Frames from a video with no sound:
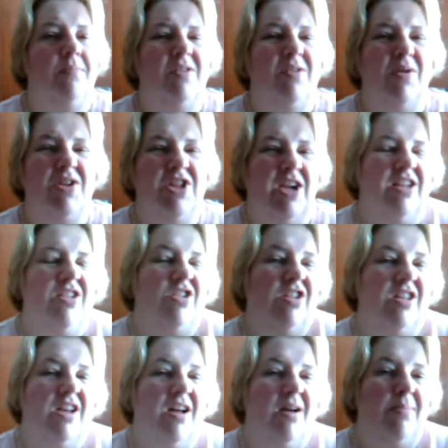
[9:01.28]
so I
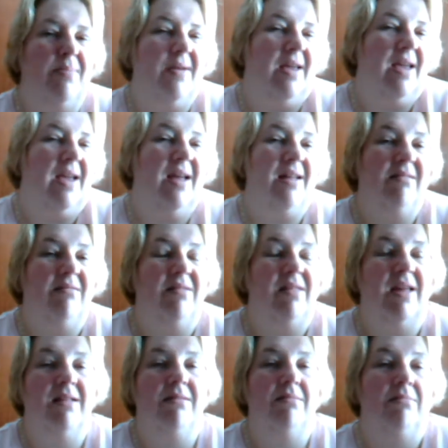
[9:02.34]
changed it up, and
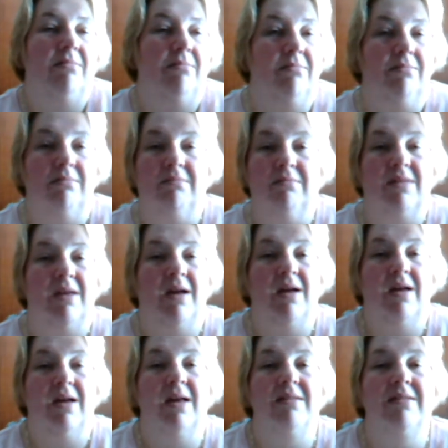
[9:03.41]

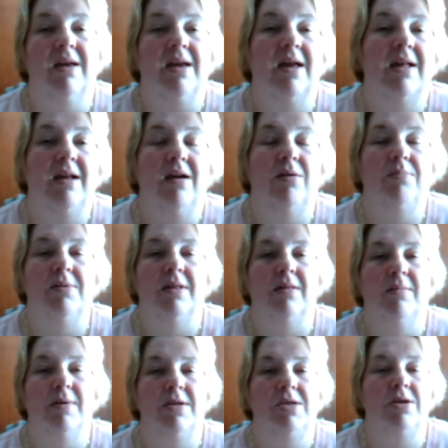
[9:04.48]
I guess that kind of helped a
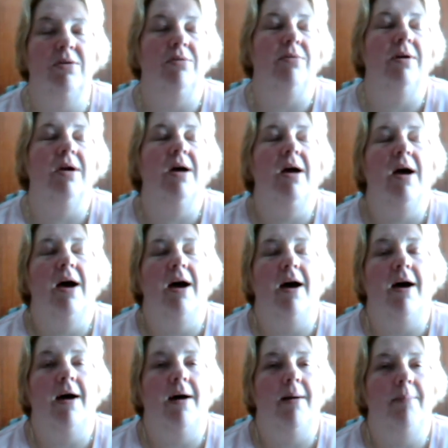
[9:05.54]
little bit too.
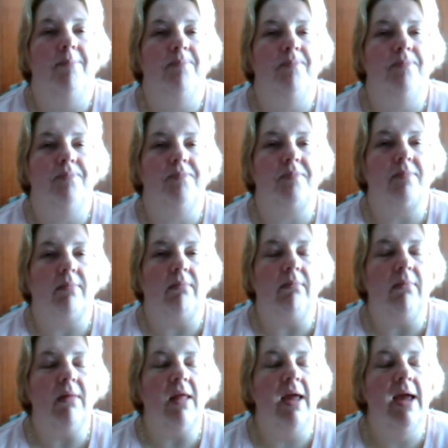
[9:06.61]

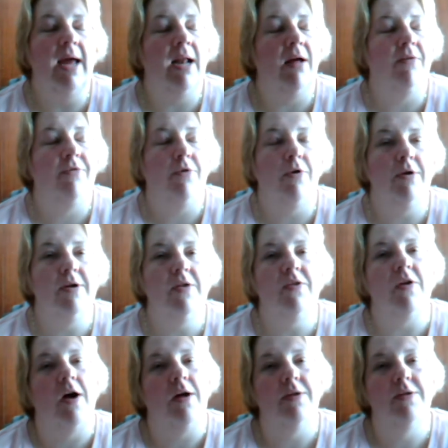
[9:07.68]
And of
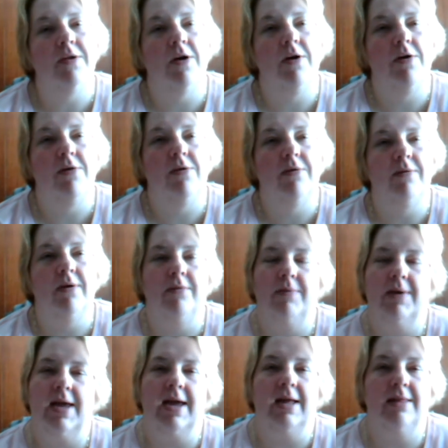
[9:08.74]
course, also,
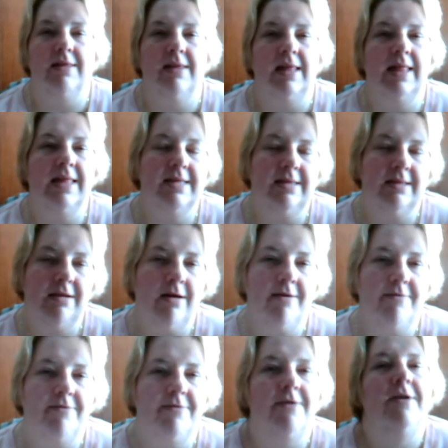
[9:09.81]
can't say this
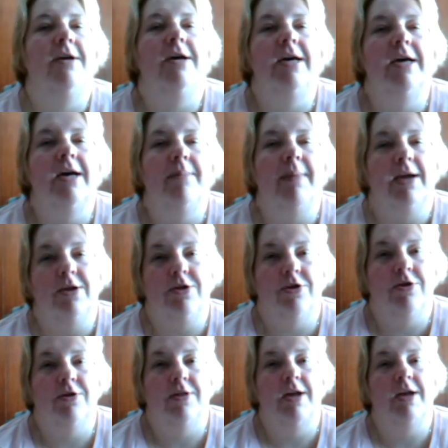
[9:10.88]
enough, make
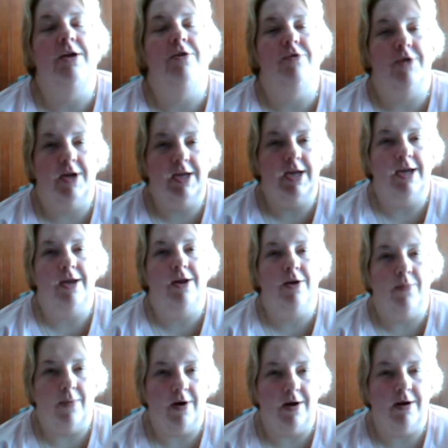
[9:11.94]
sure that you're drinking
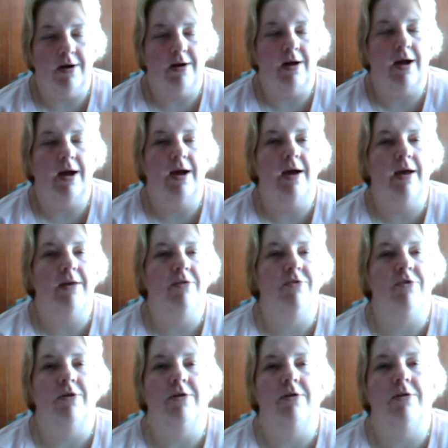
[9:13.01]
your water. I
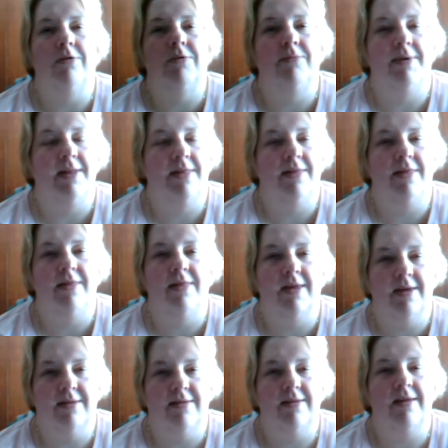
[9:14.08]
struggle with
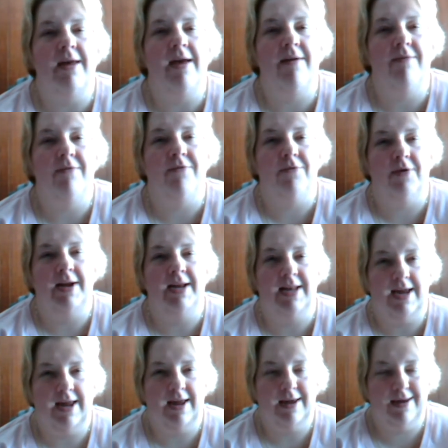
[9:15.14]
this every
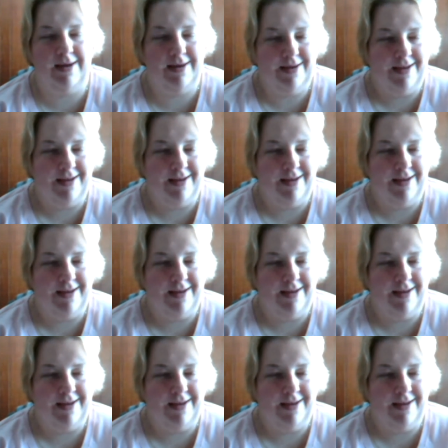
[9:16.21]
day.